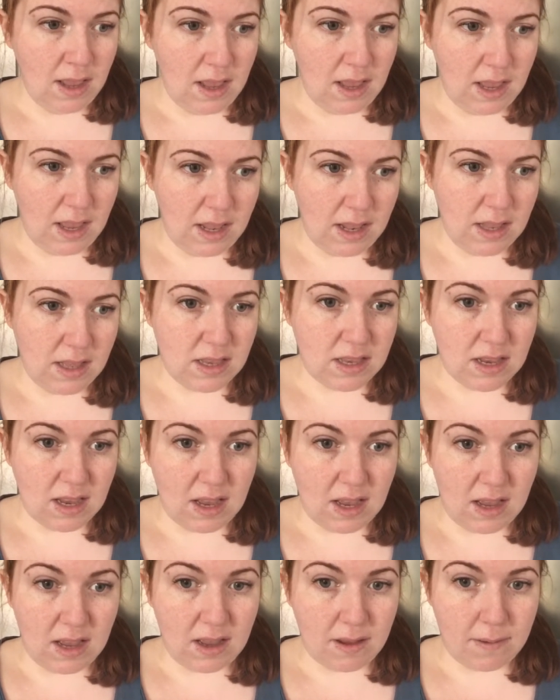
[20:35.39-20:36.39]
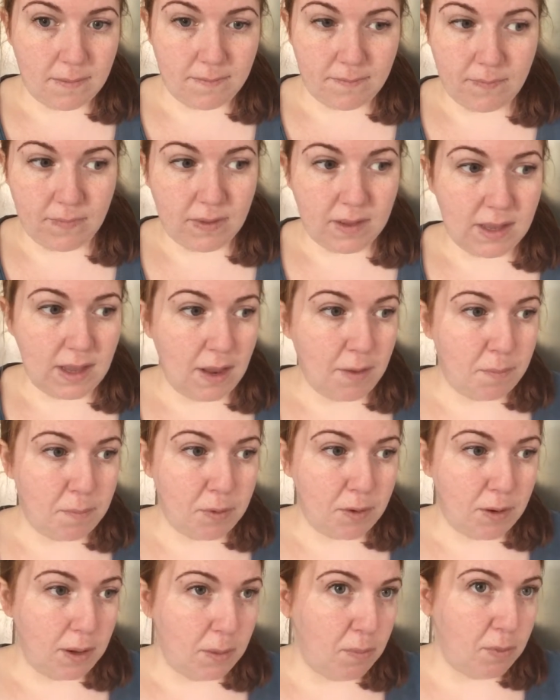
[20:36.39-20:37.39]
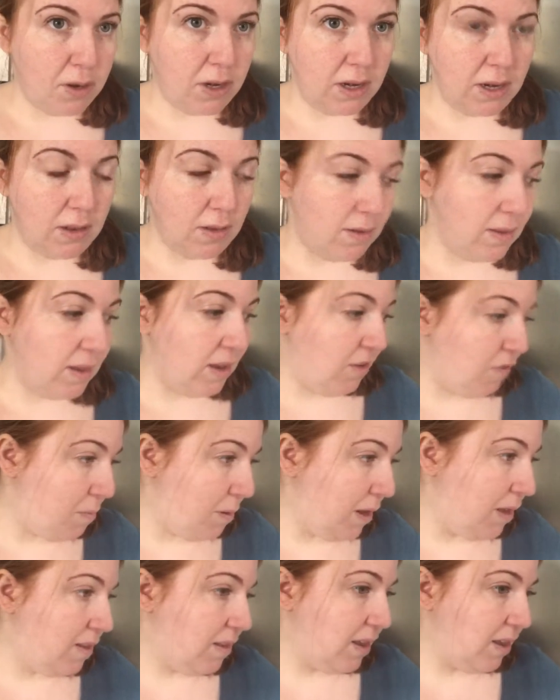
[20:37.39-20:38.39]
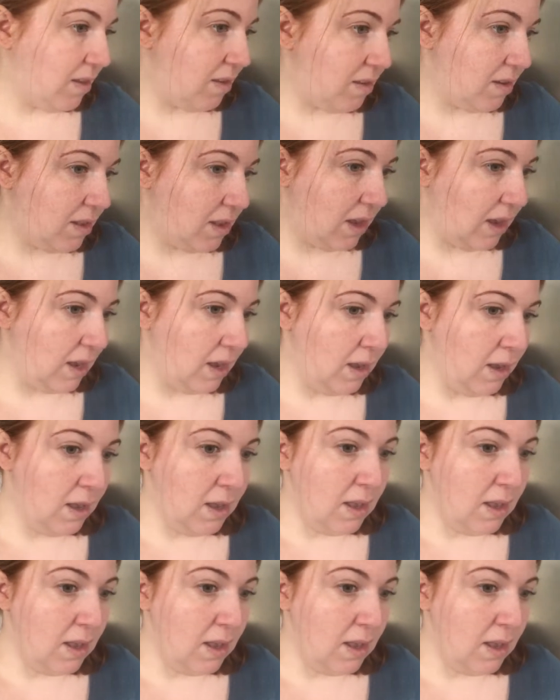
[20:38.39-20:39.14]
And I probably put it in a safe place yesterday,